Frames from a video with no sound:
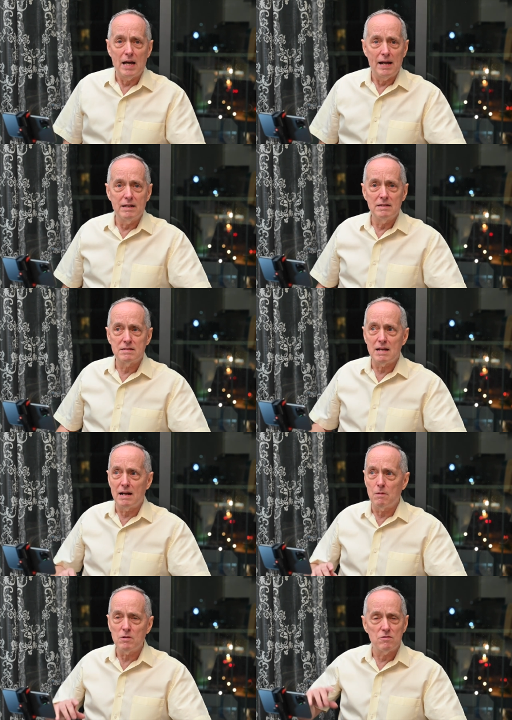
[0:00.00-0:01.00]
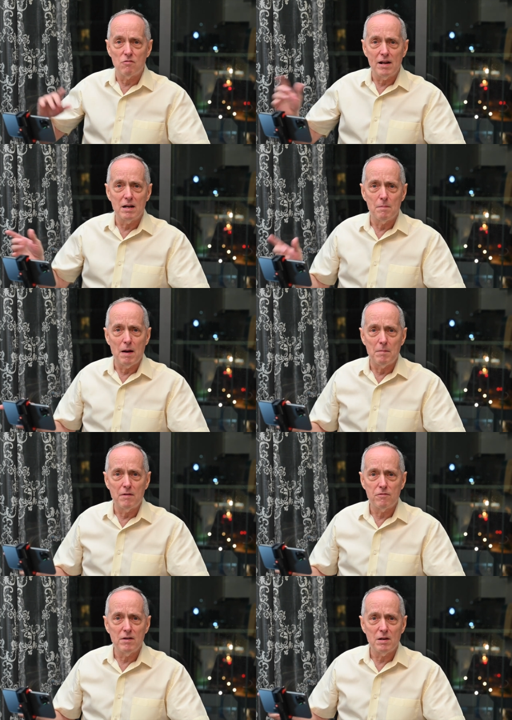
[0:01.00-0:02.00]
that is that I wasn't writing about
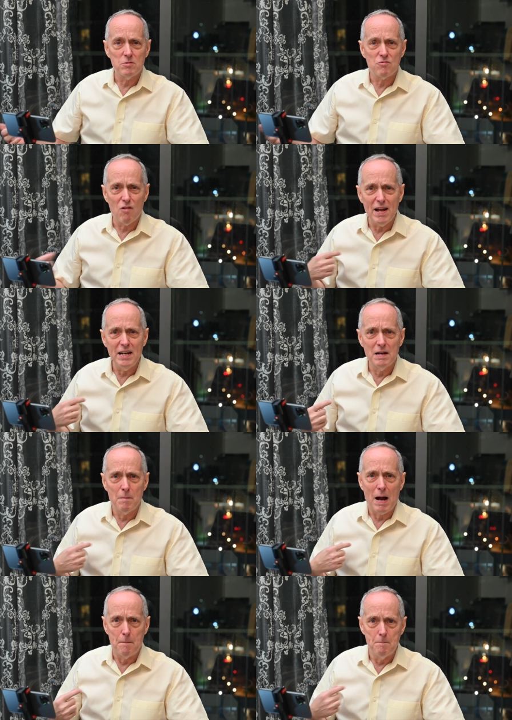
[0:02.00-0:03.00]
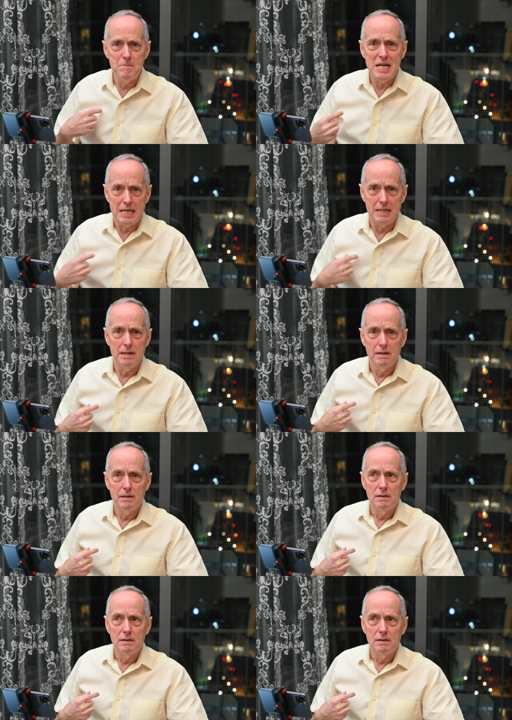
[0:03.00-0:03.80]
my friend, I was writing about me,